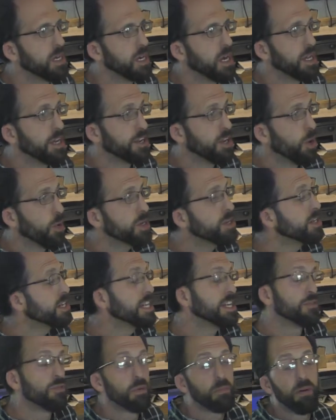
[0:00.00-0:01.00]
And you know what? You
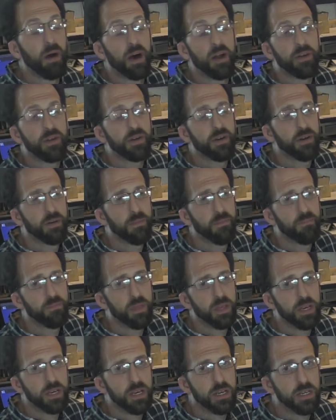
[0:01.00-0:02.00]
need to repent.
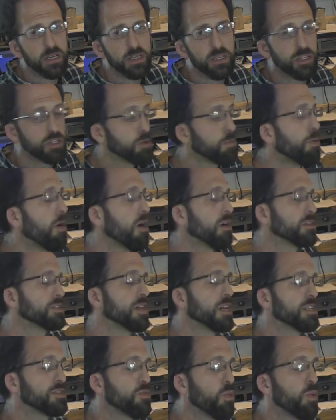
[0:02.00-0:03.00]
You need to
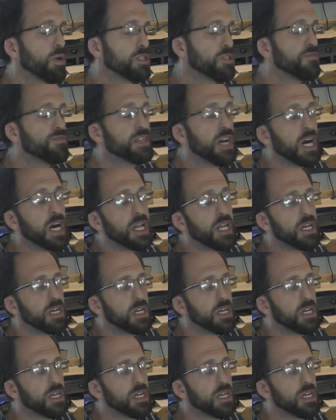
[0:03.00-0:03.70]
apologize for what you've done.